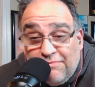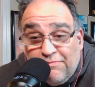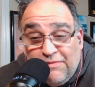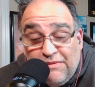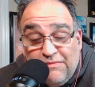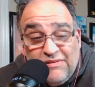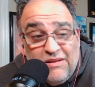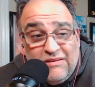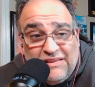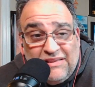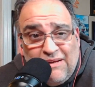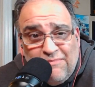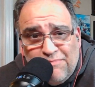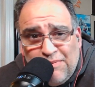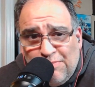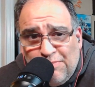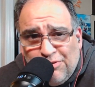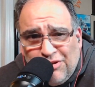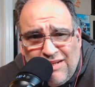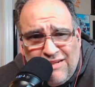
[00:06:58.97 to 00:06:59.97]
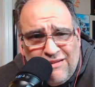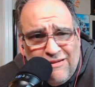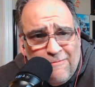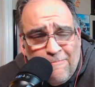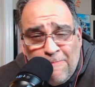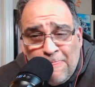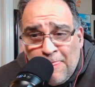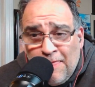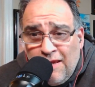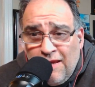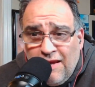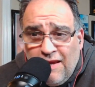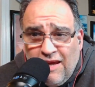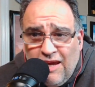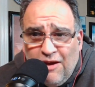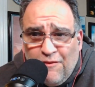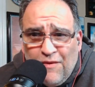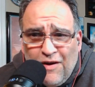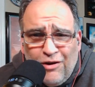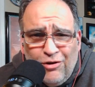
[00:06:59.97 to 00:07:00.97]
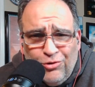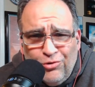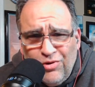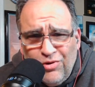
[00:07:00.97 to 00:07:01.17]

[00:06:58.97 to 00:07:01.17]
Sometimes people said, if I go to a